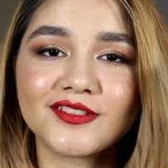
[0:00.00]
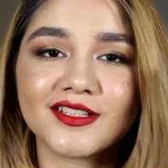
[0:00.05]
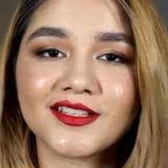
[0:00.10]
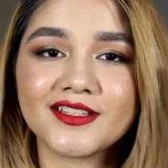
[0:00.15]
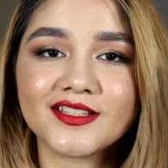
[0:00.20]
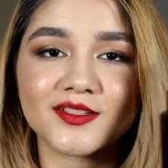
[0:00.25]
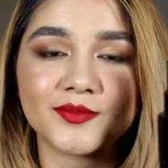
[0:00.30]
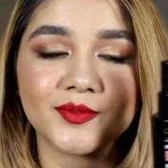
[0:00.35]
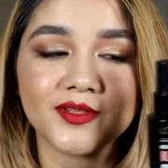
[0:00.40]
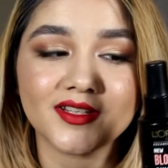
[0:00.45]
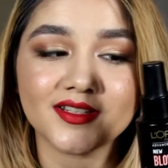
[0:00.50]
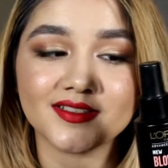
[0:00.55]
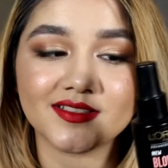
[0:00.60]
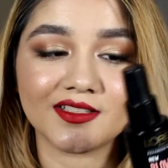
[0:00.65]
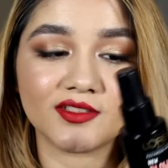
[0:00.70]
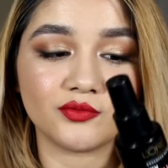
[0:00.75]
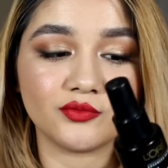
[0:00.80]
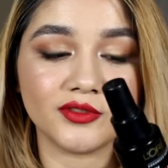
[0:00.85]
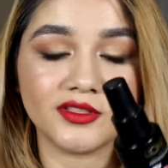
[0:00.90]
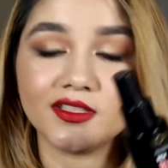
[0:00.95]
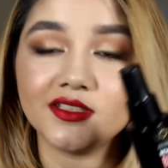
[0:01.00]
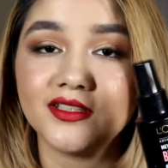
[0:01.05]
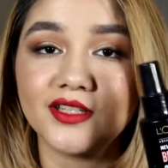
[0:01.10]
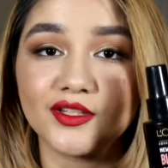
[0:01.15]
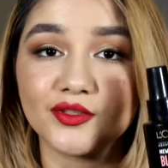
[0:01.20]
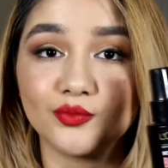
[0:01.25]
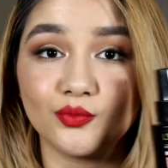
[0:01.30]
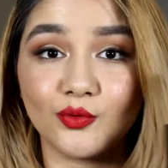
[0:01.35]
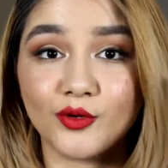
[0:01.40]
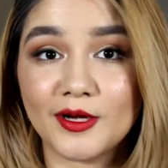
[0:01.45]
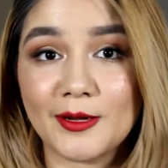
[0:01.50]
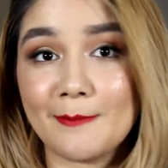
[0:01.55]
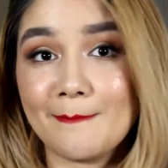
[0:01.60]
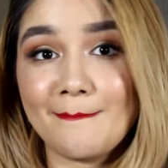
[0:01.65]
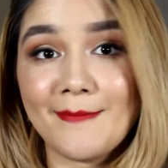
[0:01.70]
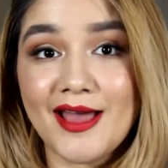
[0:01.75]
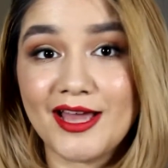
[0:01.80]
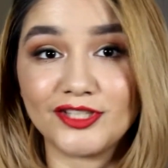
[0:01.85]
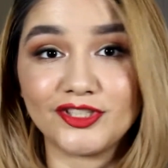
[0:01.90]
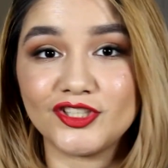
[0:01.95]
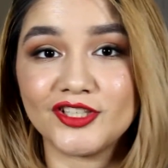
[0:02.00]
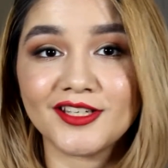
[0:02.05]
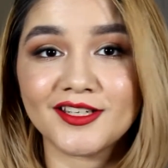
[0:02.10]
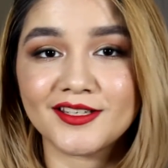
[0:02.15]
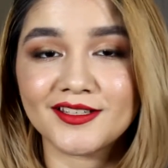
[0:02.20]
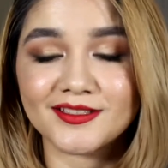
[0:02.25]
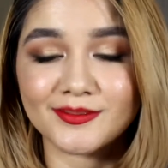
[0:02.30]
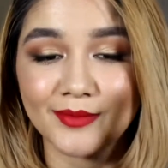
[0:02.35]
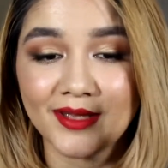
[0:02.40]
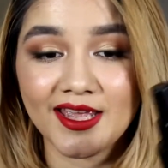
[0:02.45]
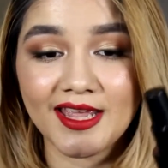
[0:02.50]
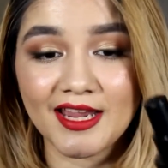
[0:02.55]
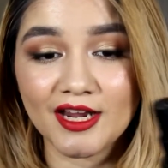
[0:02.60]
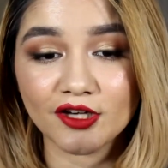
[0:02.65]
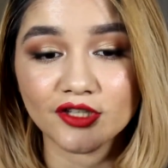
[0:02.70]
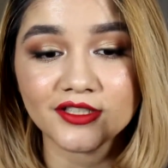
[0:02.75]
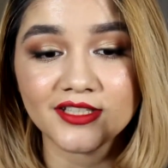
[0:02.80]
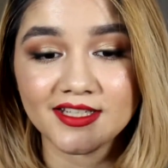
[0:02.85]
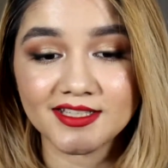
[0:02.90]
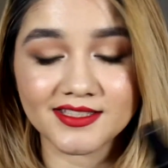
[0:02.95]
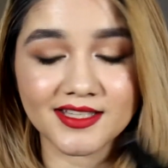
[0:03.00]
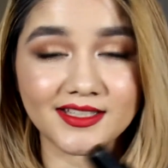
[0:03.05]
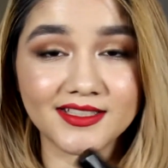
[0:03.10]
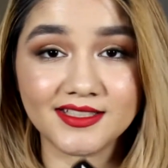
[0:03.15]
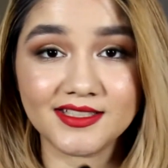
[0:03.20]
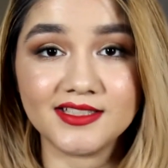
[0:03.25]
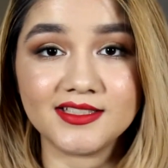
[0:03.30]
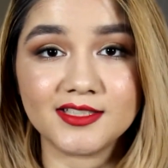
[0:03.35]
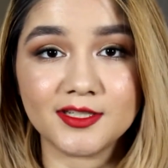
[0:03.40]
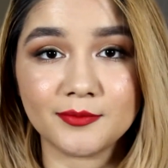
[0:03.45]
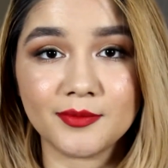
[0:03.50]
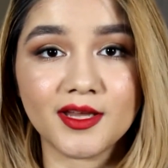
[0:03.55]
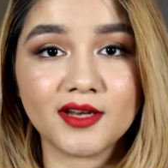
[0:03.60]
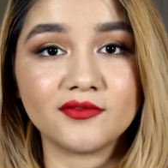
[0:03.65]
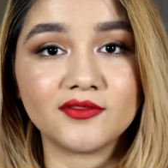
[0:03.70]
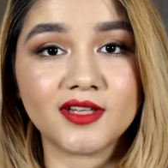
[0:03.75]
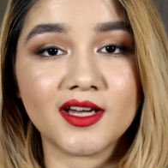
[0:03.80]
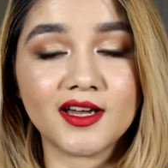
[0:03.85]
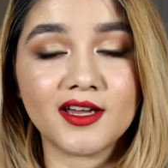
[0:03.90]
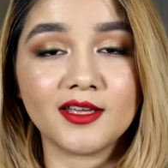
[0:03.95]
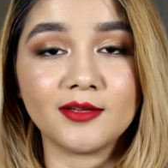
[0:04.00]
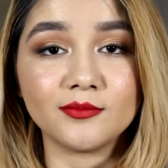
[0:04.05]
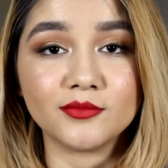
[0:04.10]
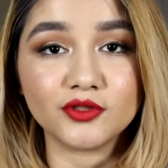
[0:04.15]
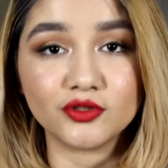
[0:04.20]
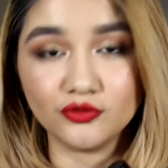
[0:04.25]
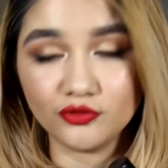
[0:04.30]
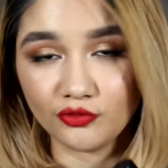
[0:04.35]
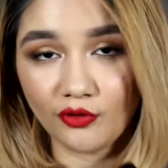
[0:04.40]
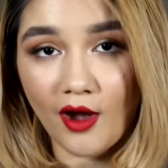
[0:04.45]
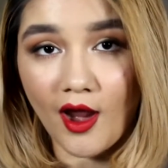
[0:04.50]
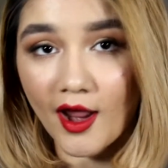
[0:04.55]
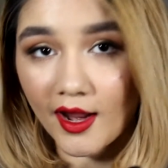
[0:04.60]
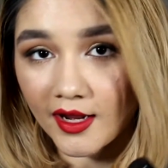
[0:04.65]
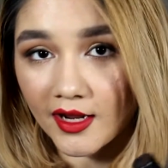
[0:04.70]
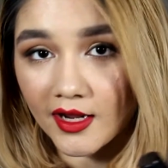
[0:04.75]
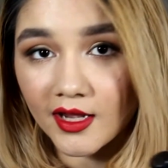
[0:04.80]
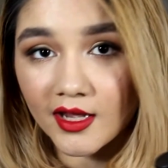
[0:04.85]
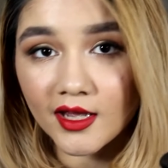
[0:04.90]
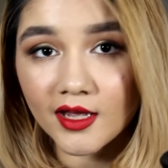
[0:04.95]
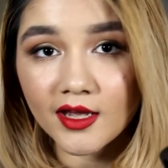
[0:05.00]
to this because this really does work magic, because my hair takes a decent amount of time to dry.